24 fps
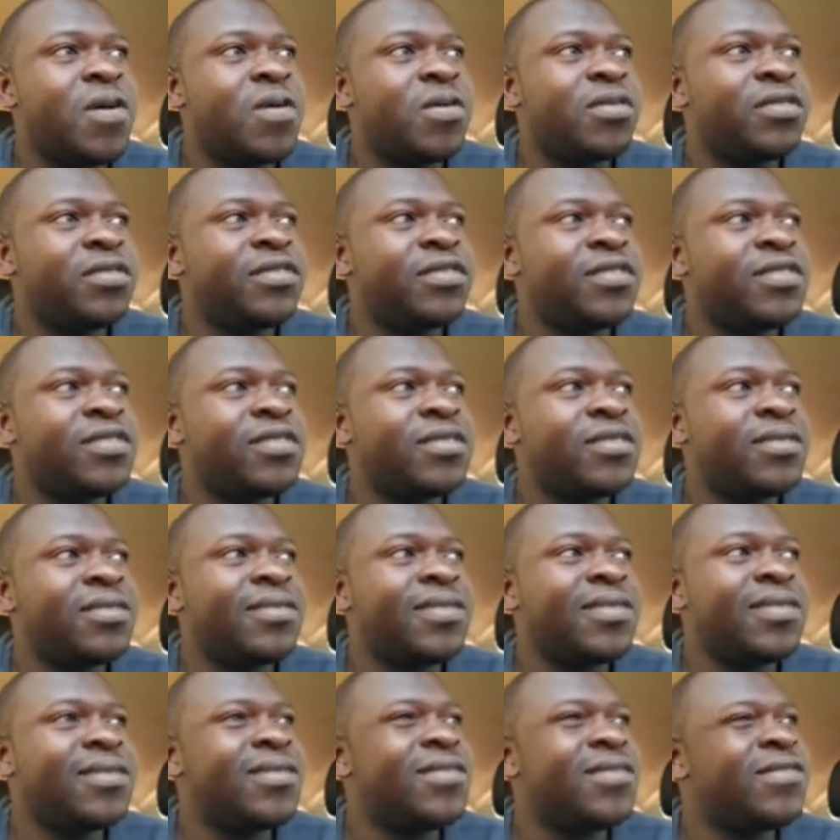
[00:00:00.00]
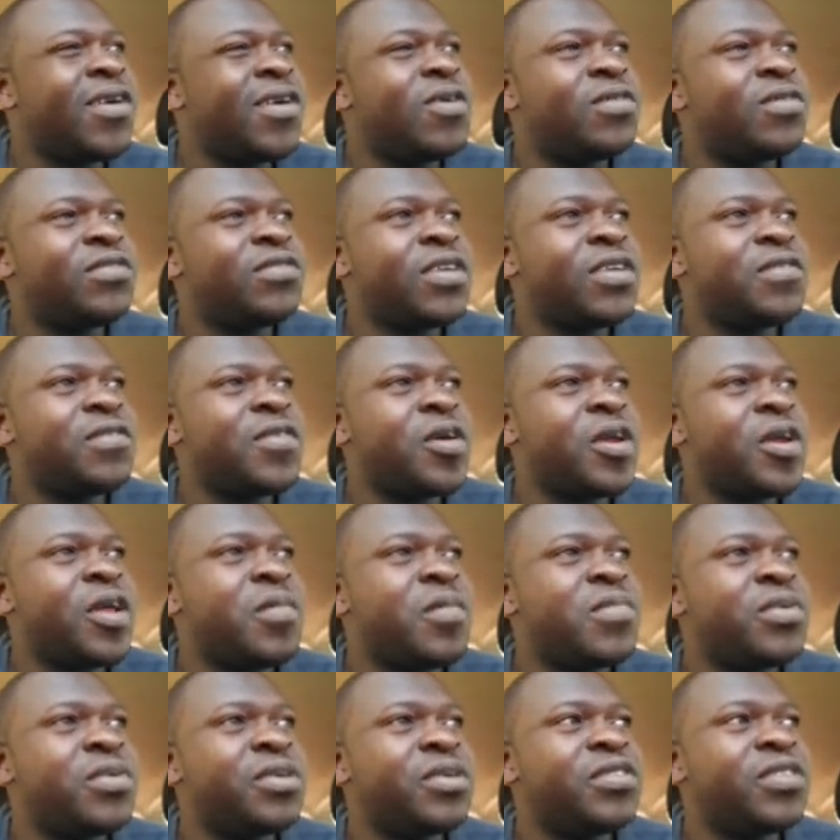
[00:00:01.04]
valves are
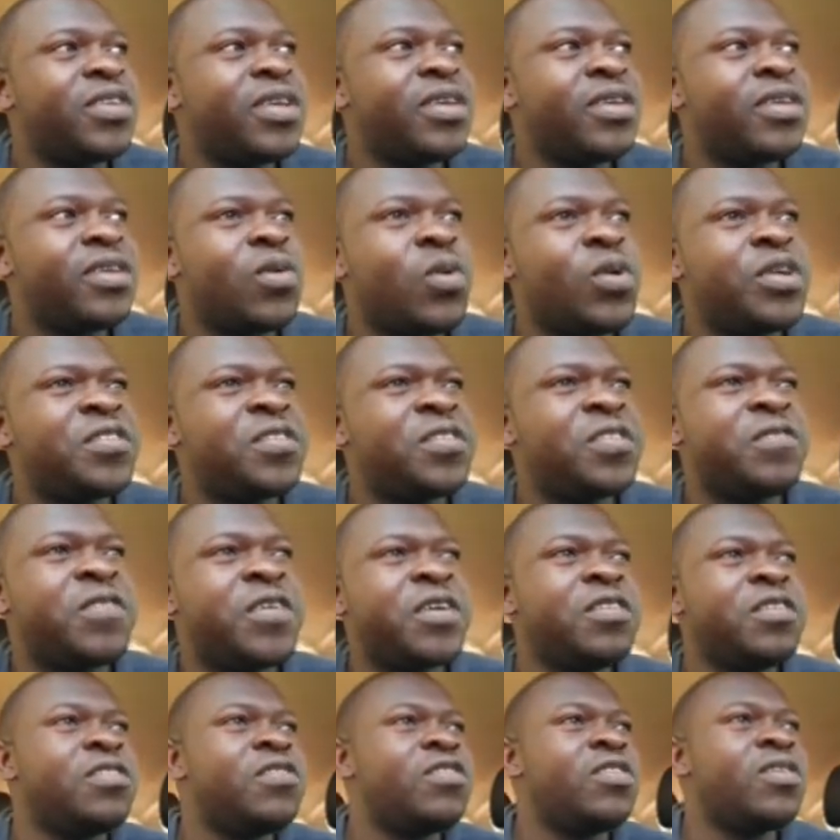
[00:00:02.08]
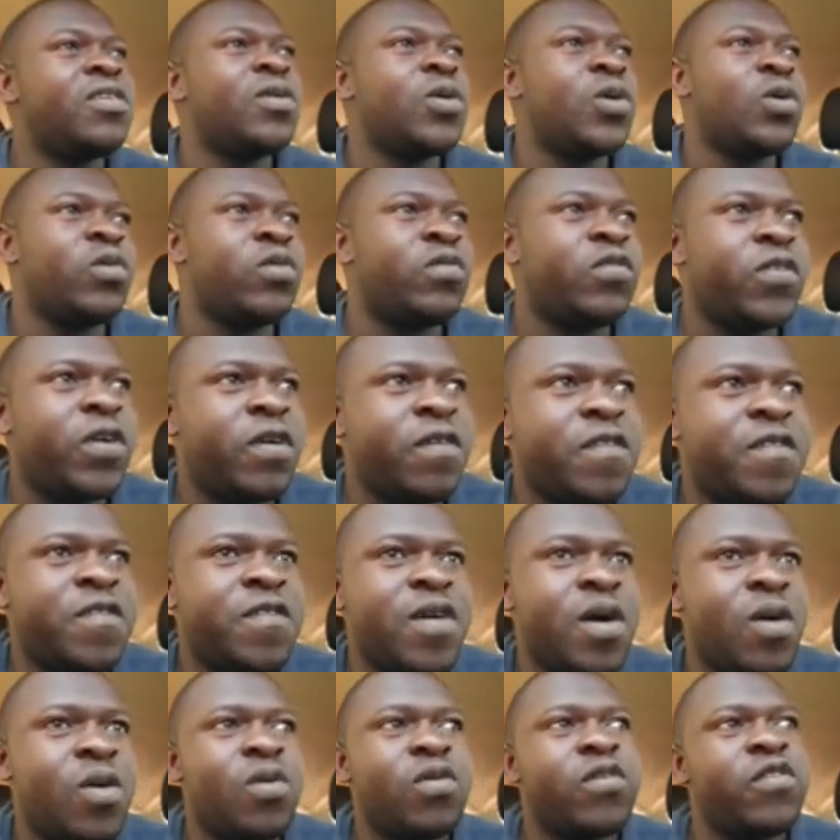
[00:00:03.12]
very important. What's the function of
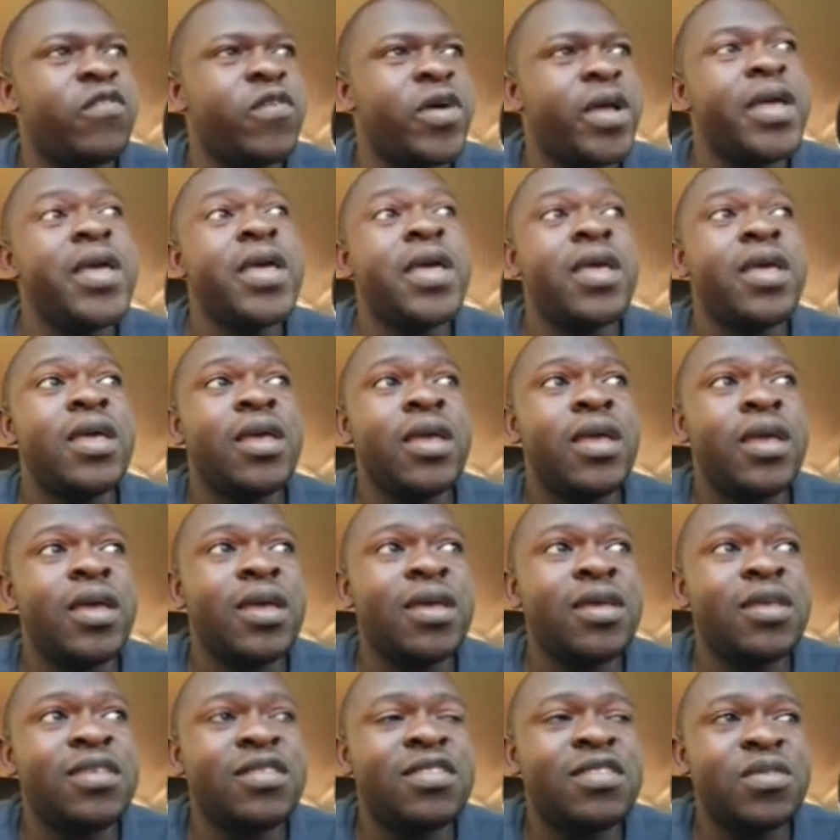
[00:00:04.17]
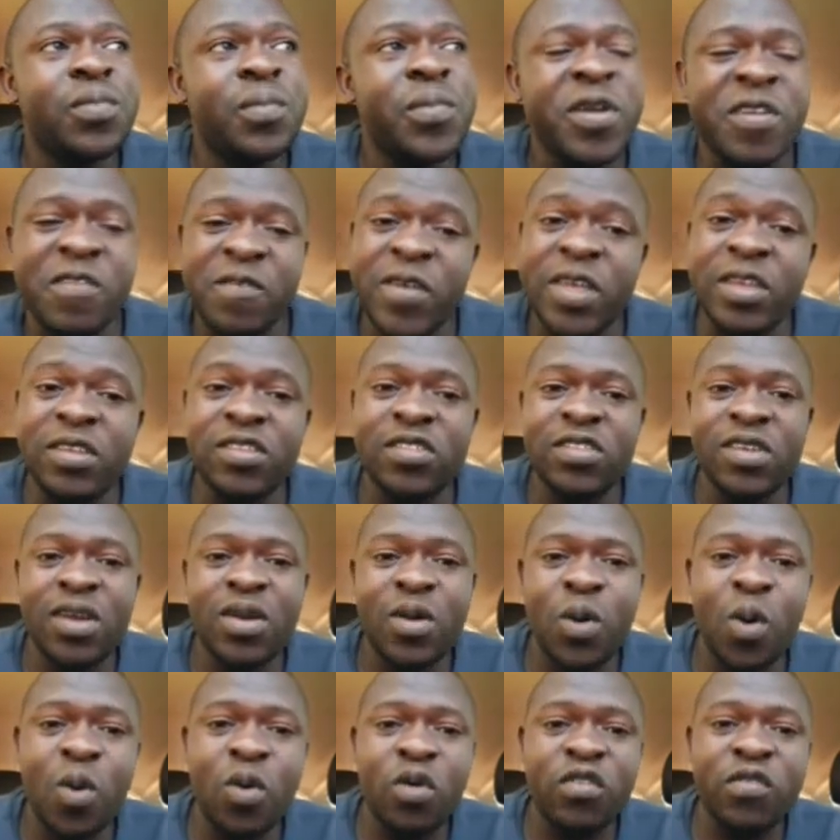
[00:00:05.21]
a valve? Is
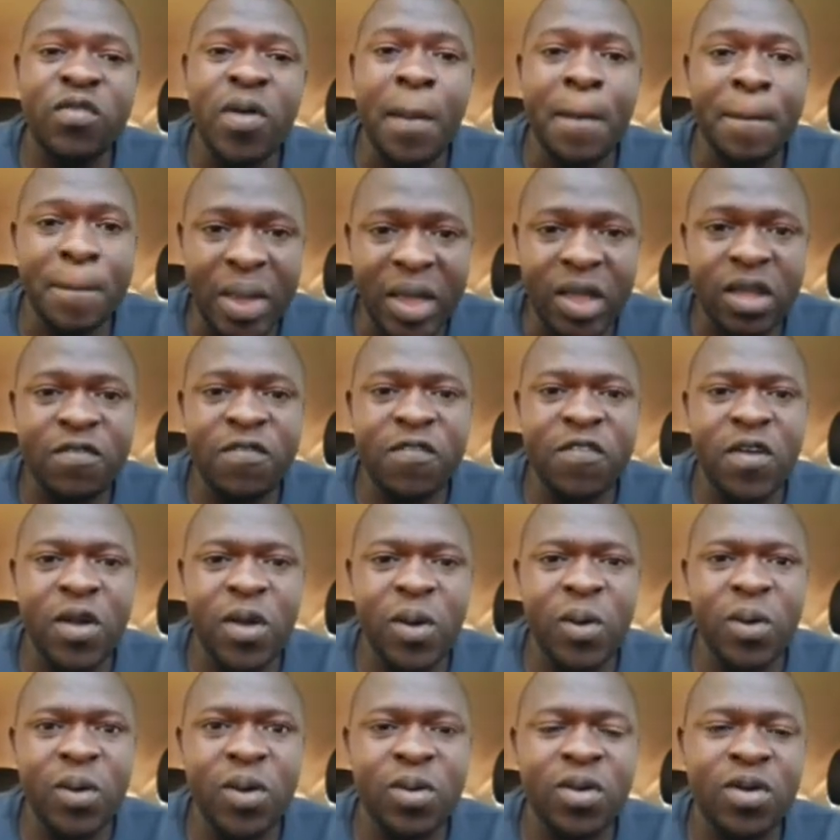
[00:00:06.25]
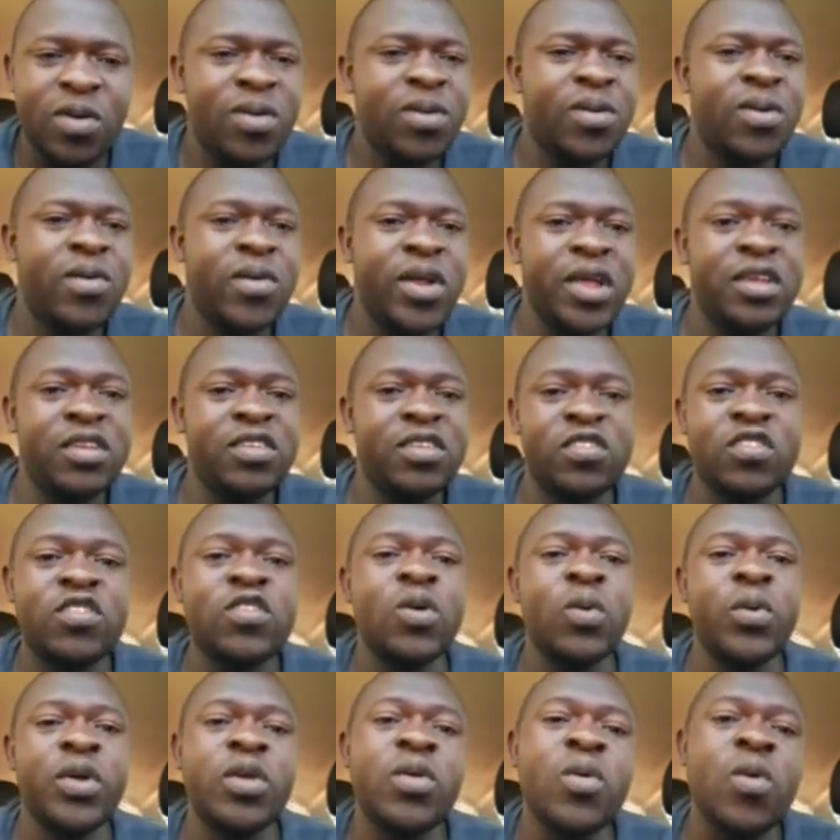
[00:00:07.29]
prevention of backflow,
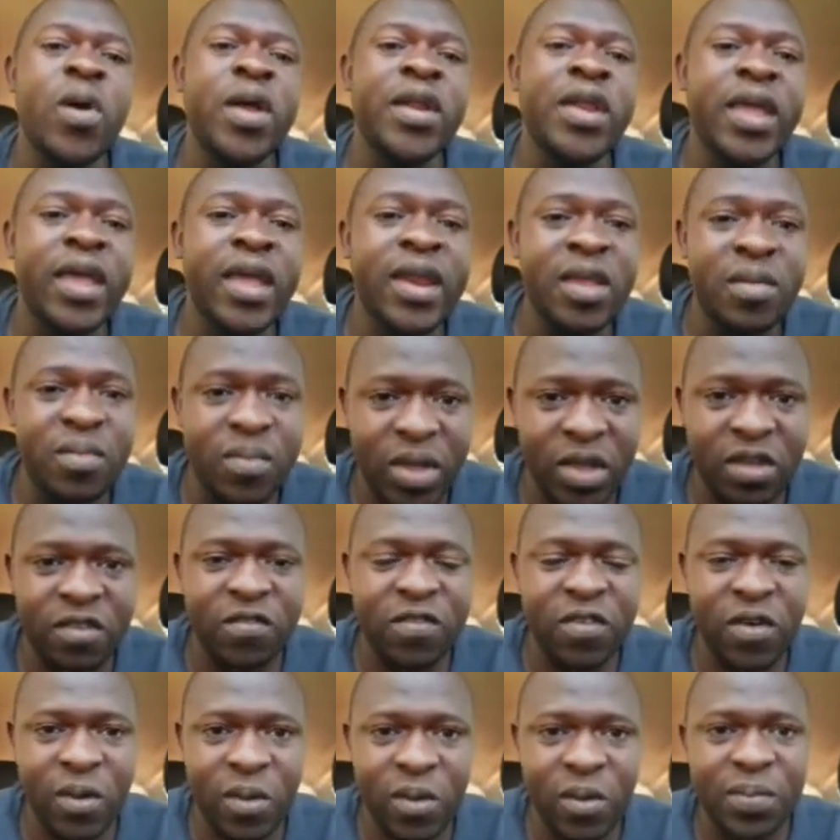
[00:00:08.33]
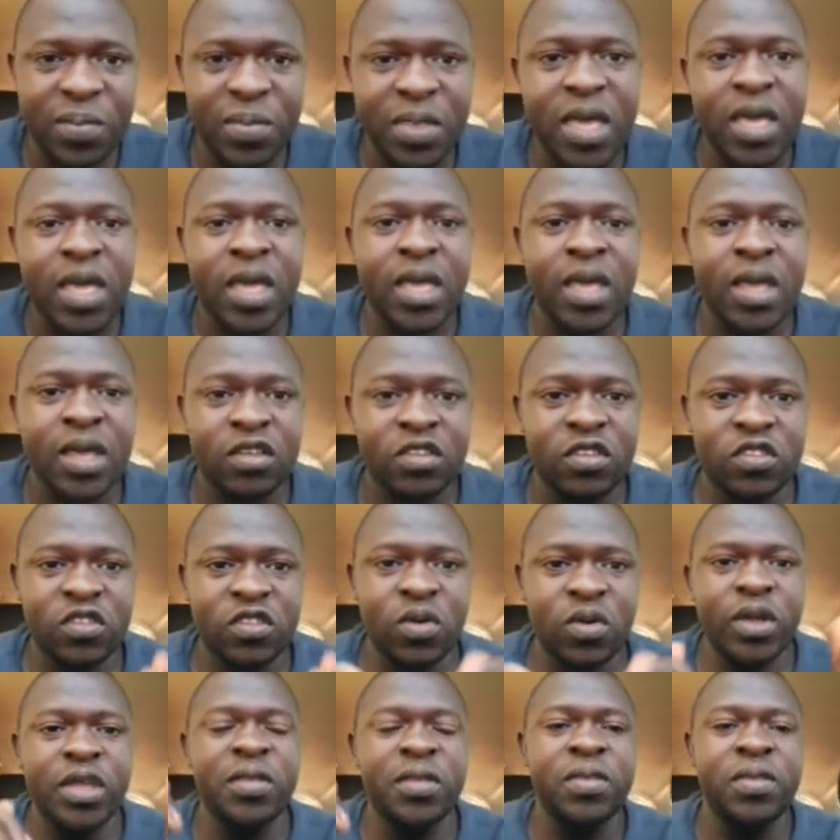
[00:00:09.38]
right? So we don't want any backflow.
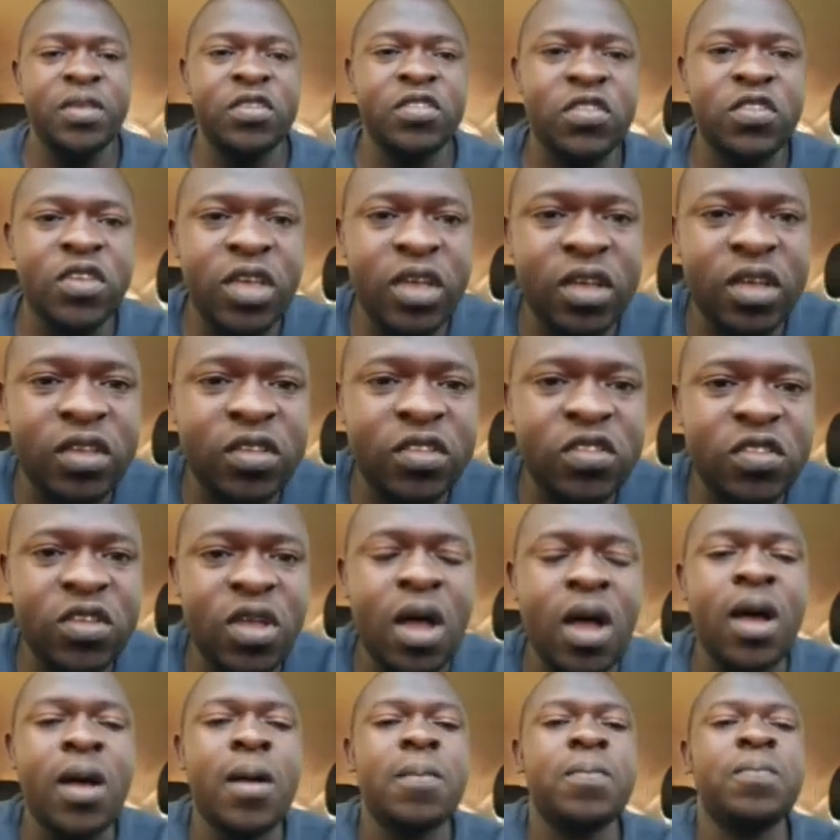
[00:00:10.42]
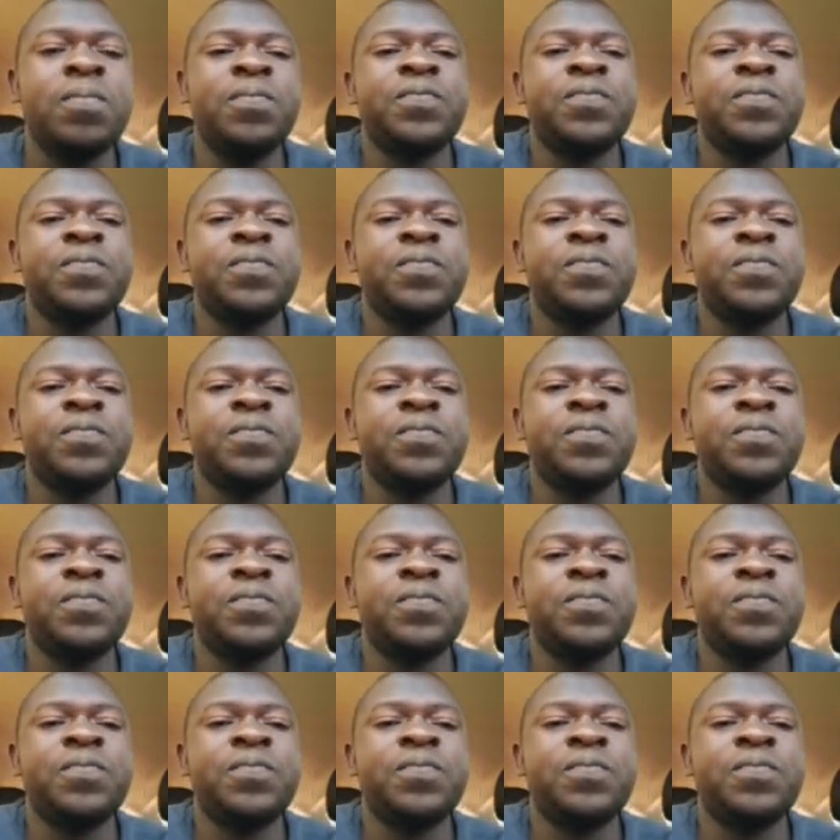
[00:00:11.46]
So in this case,